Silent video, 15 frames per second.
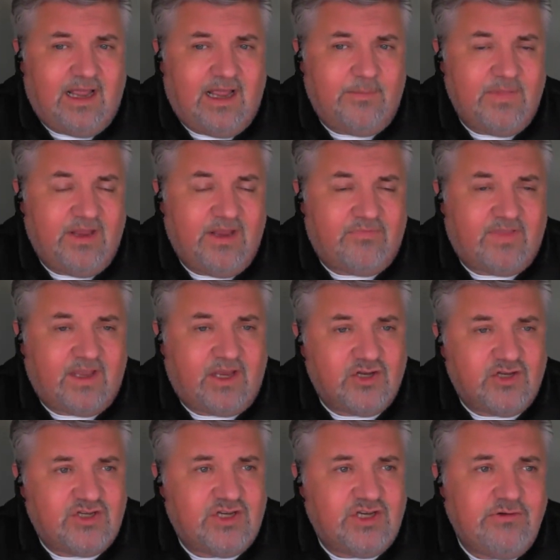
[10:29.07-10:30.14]
Um, if they
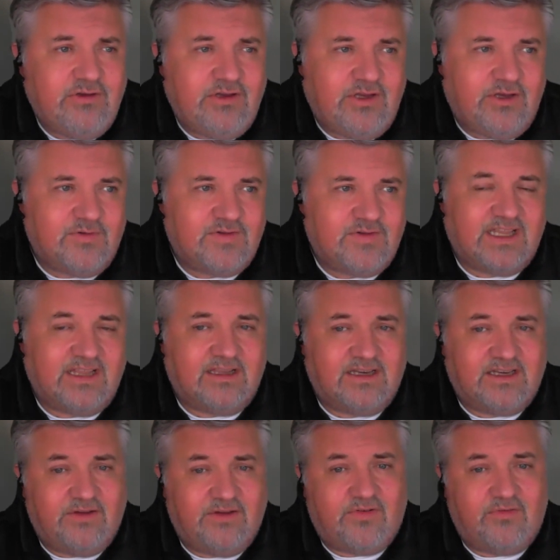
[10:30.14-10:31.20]
continue using
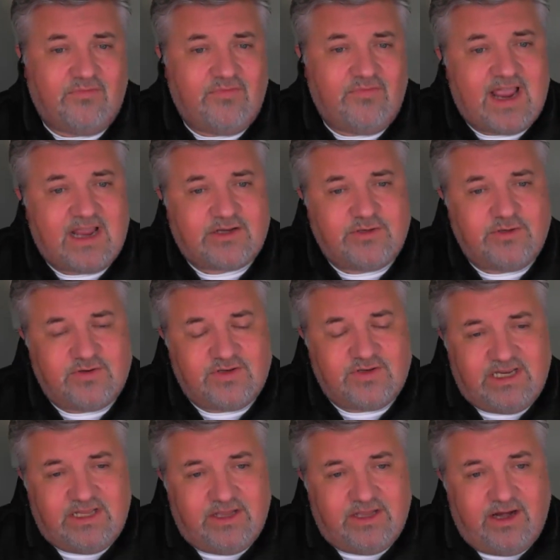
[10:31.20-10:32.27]
the different
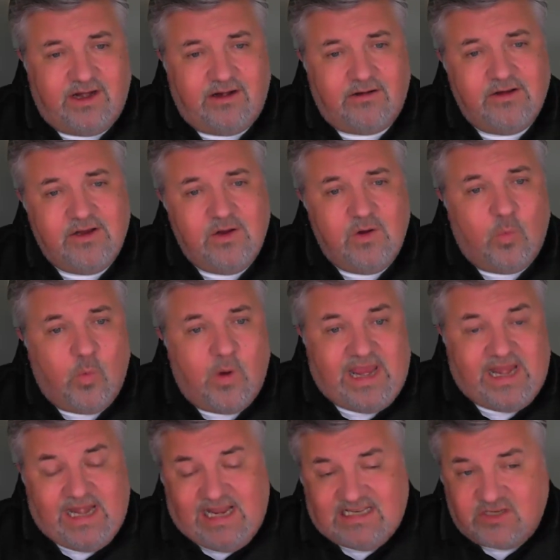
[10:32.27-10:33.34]
factors in their
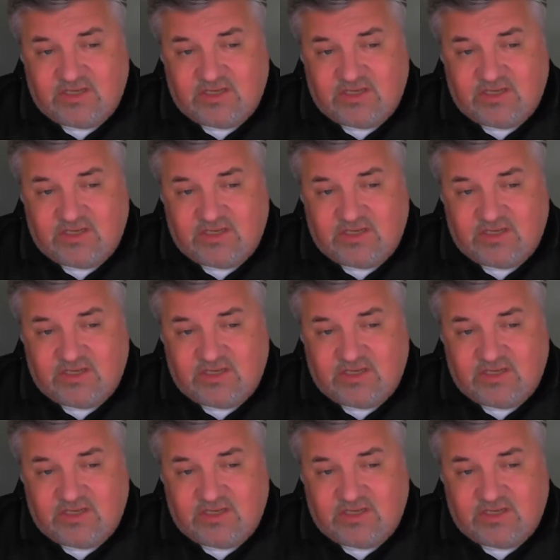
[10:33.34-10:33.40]
weight,